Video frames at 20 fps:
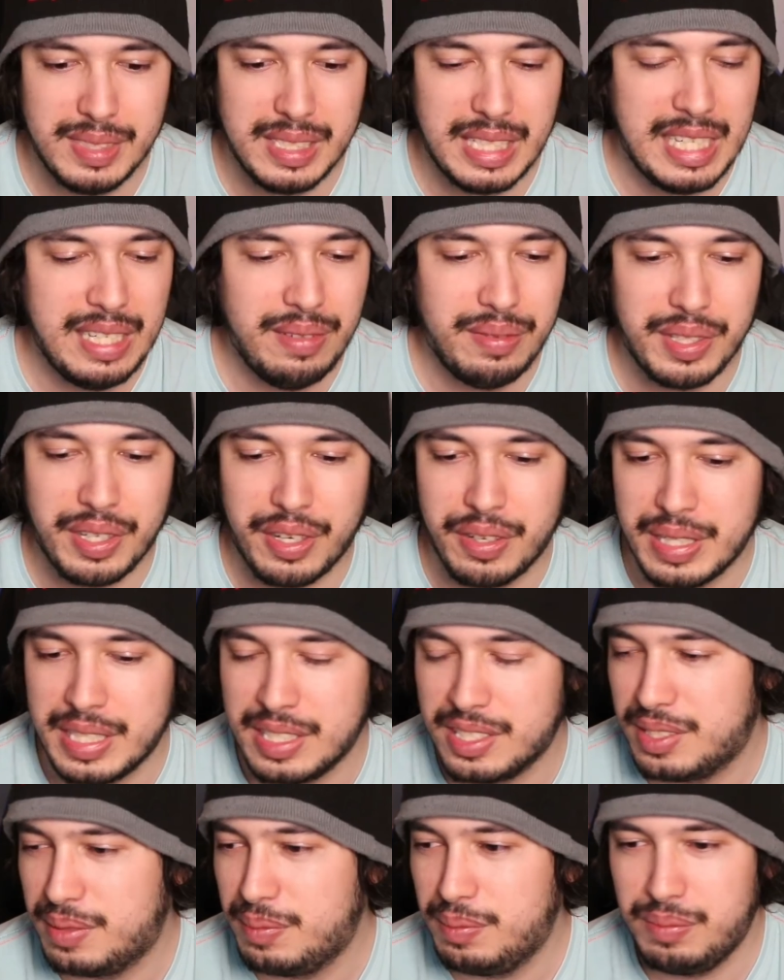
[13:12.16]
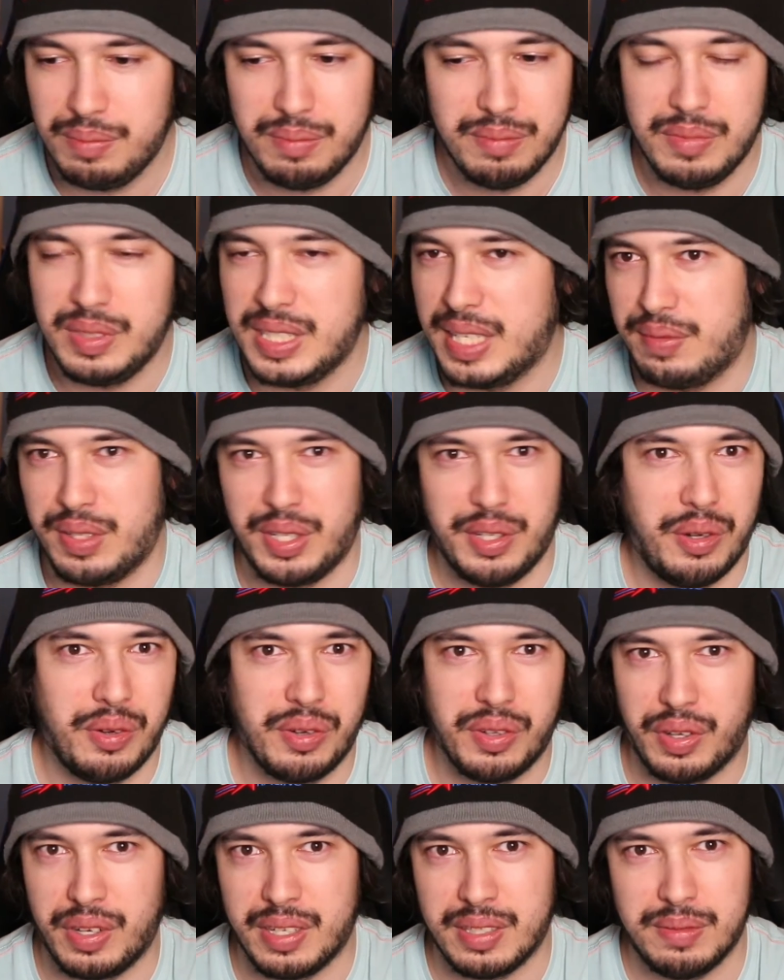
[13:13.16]
Even though he lived a
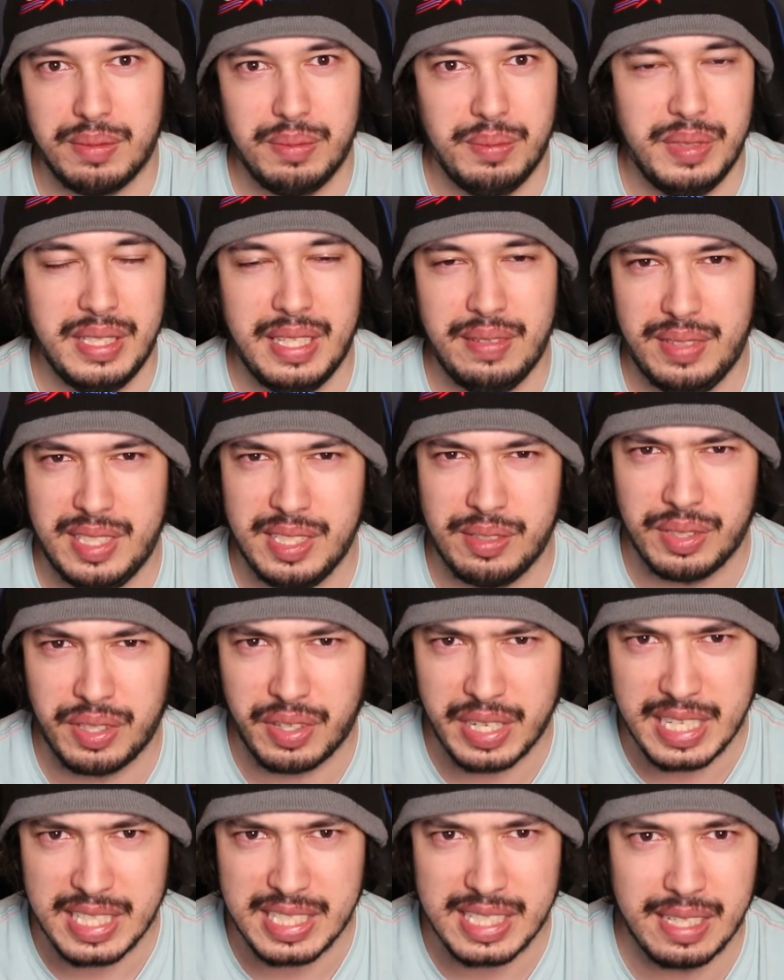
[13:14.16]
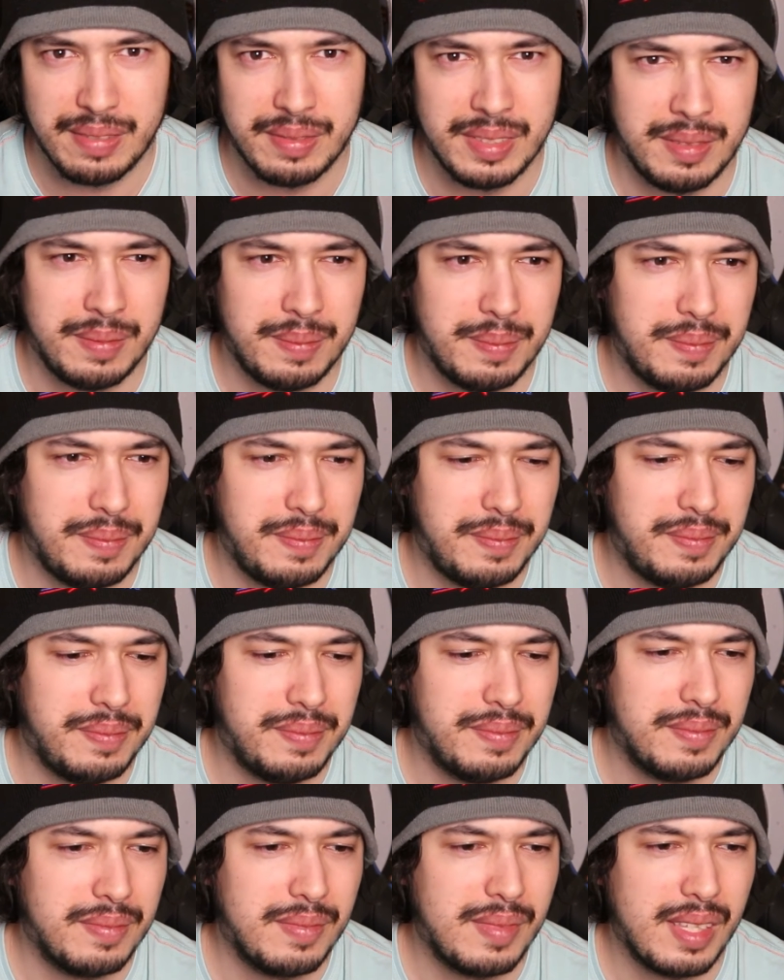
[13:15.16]
long life, lived till 97.
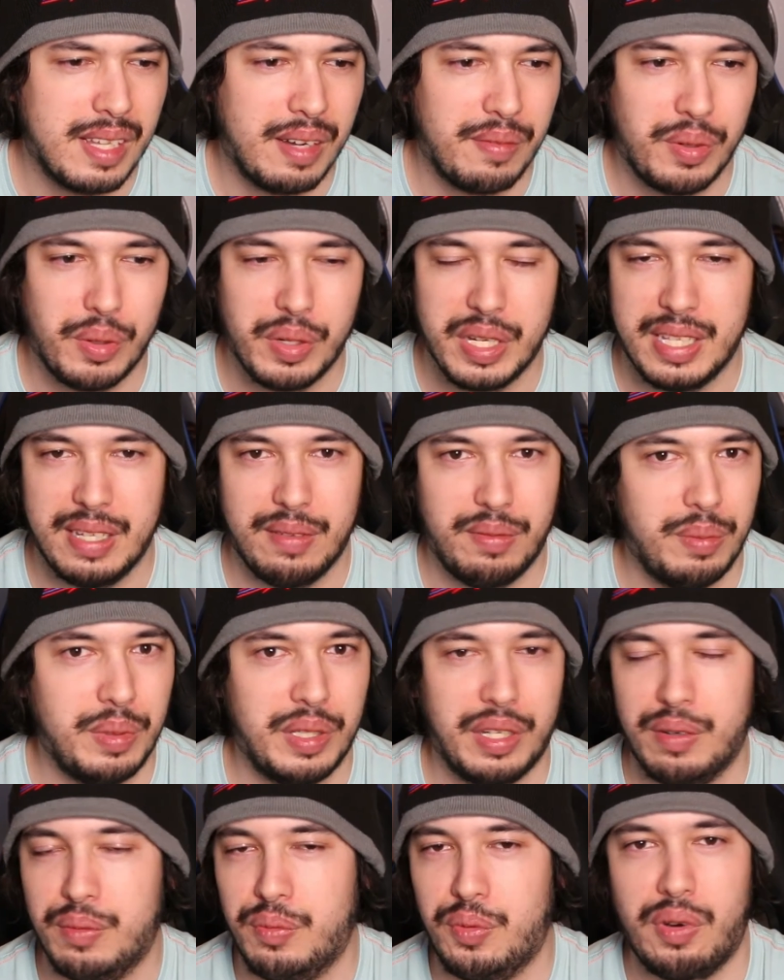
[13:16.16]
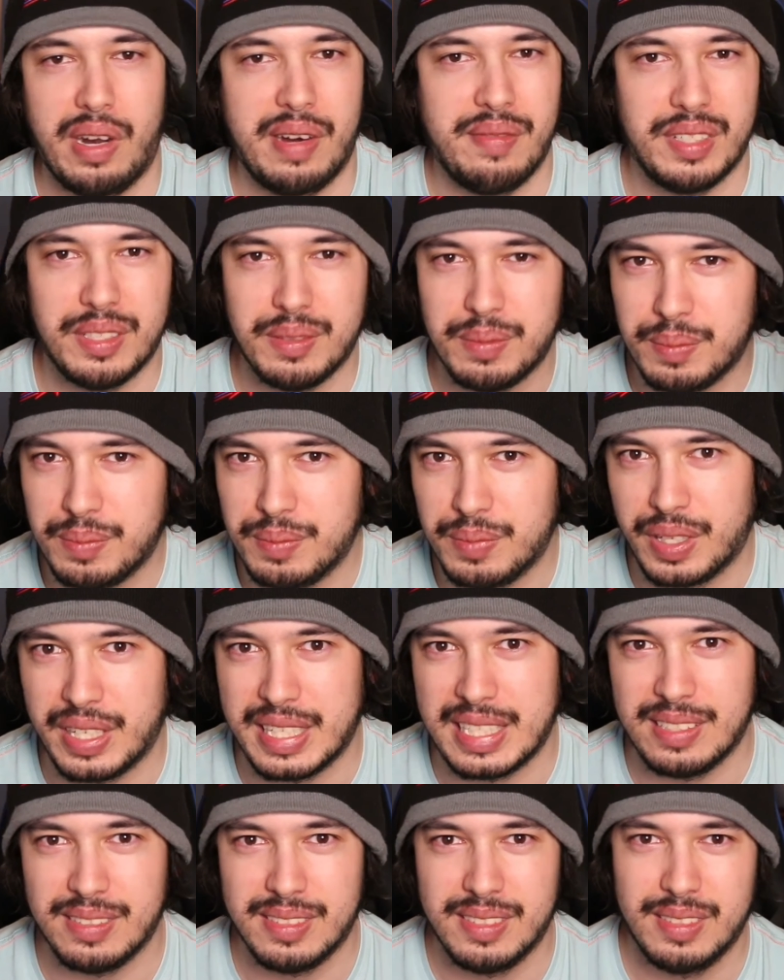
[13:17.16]
I'll probably live, forever.
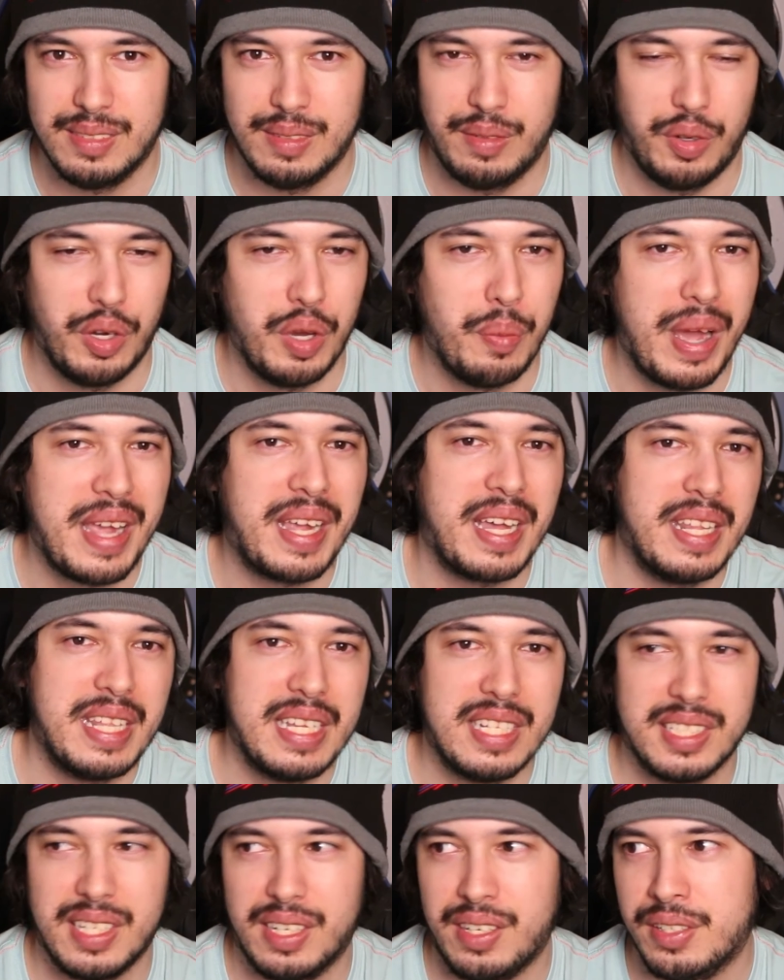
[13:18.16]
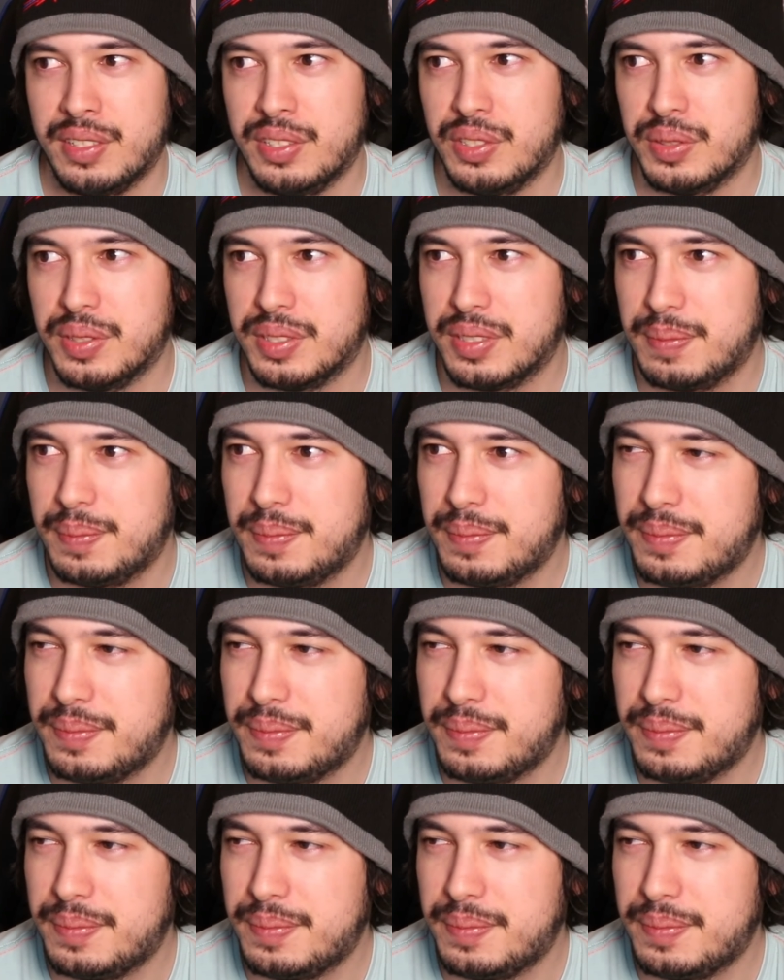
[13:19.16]
Like, probably make at least 100.